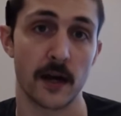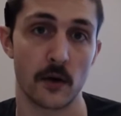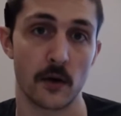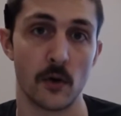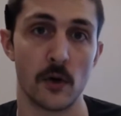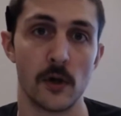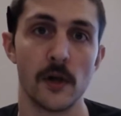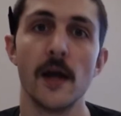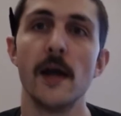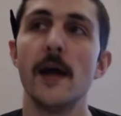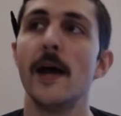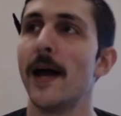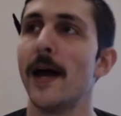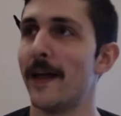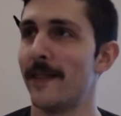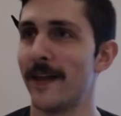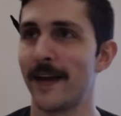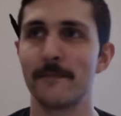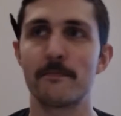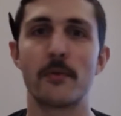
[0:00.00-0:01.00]
goal,
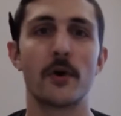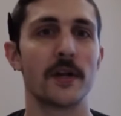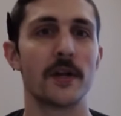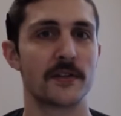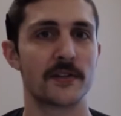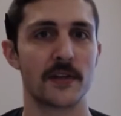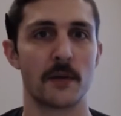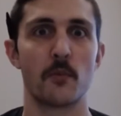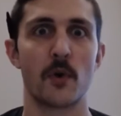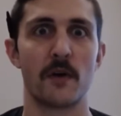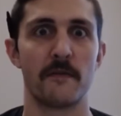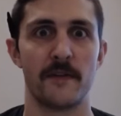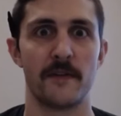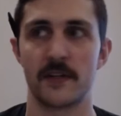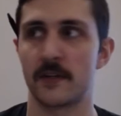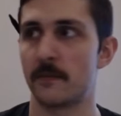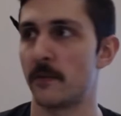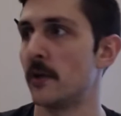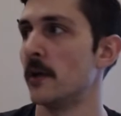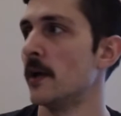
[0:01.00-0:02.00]
and then put it somewhere
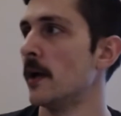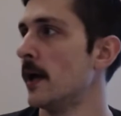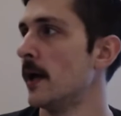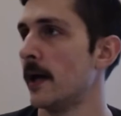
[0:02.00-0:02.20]
visible.